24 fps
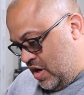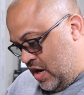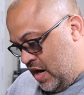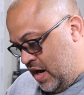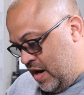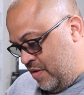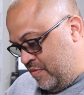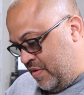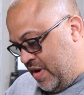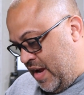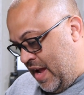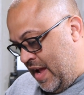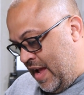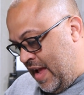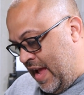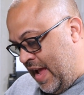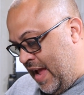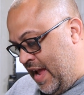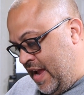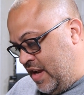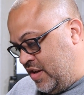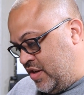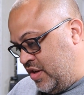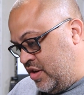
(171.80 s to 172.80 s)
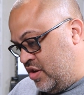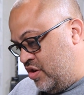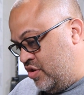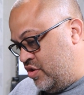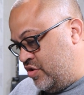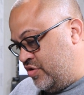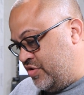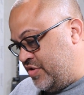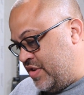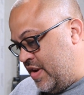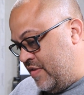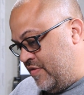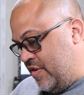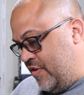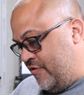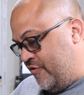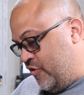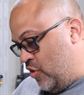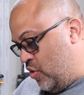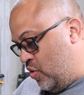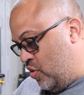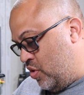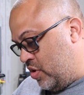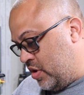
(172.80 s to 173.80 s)
All right, we got
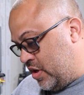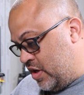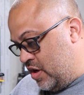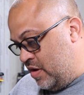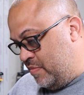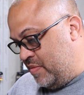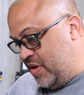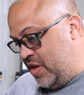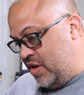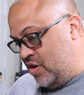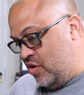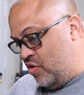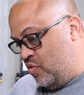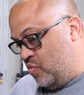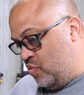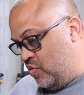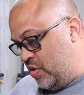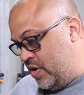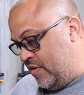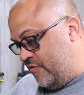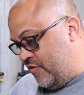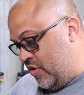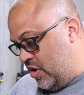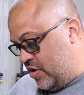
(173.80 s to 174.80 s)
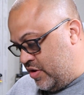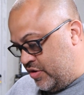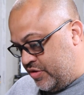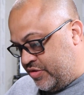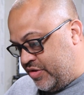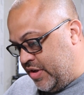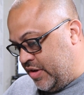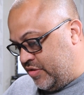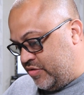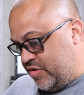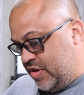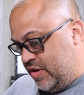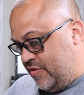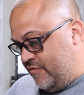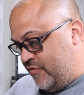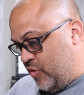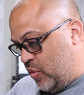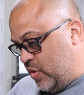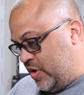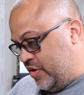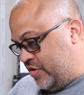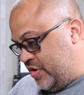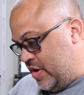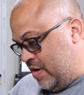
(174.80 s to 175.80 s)
1874 coming in on one inverter,
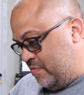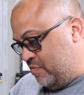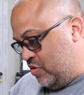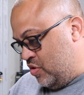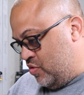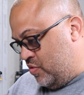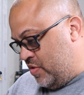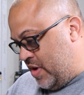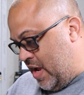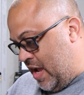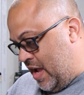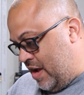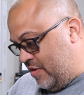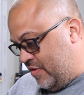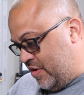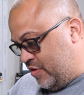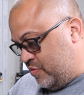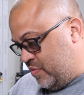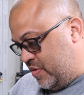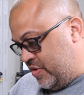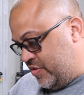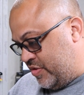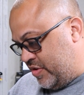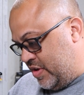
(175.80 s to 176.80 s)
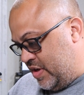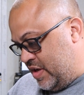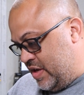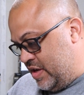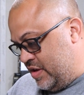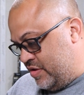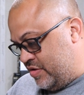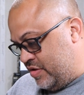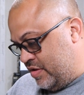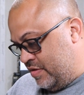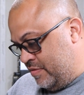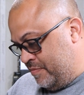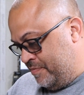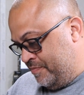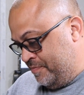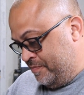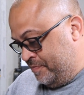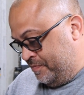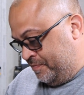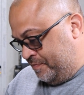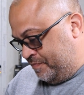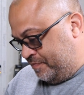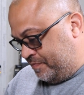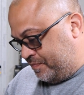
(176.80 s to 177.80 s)
1647 going out. That's what it says.
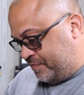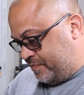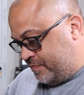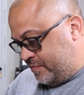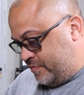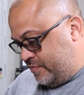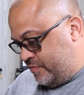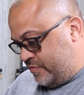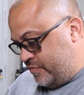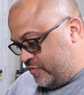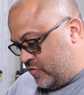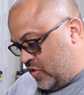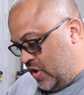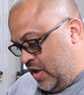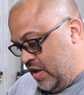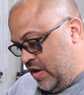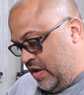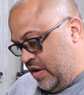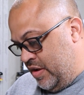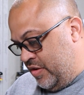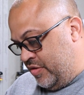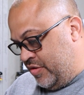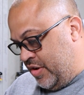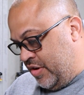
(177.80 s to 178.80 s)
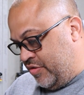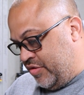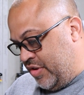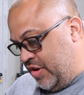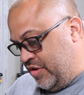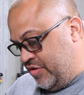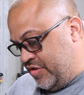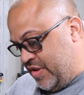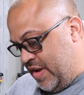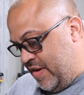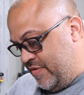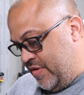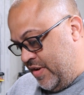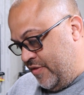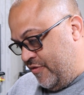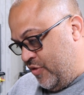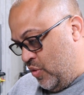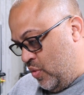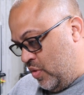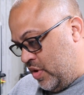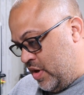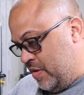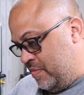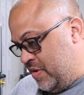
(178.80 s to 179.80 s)

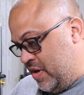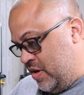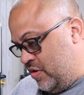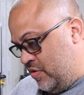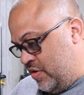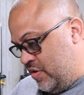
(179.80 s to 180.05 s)
1674 coming